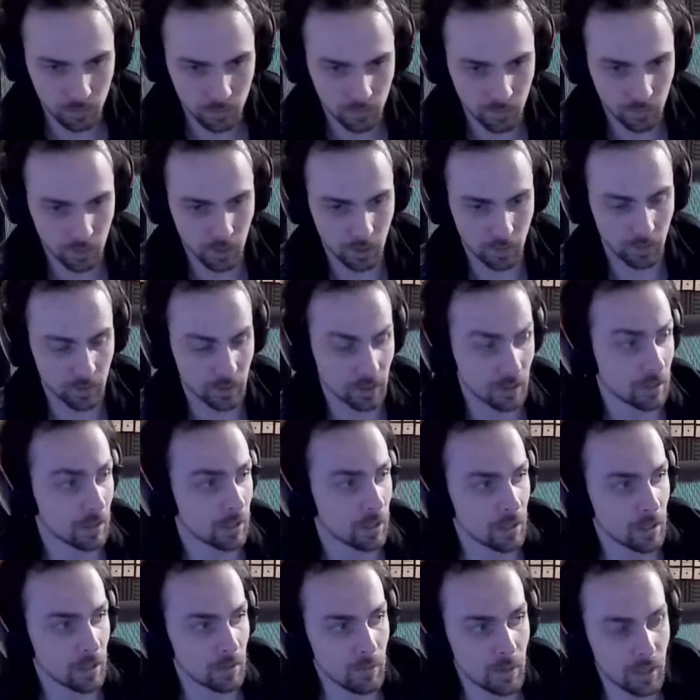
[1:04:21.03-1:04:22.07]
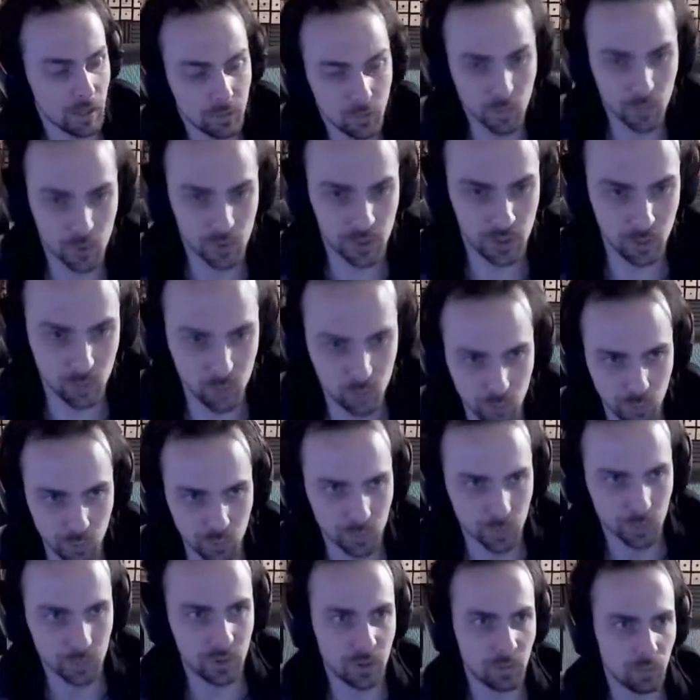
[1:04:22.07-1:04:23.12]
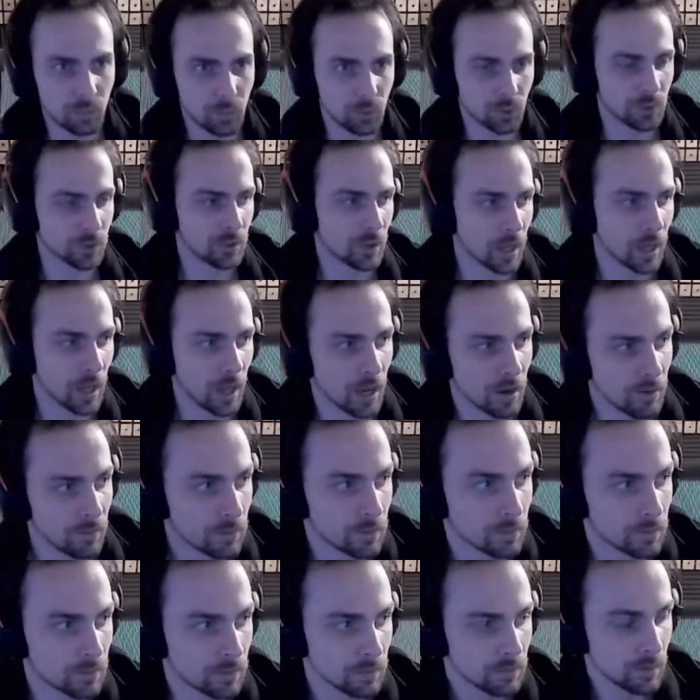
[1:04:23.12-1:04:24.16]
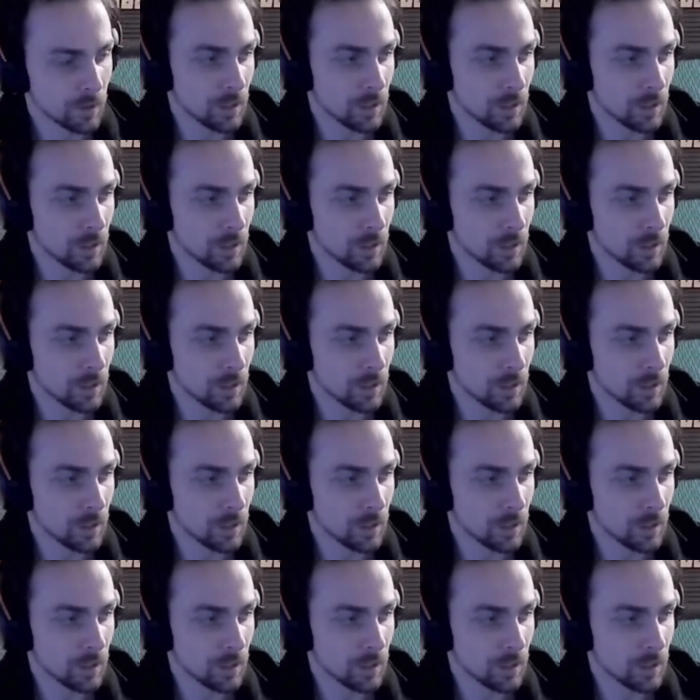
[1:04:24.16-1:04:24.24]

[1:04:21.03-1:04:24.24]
I am like the most introverted person ever.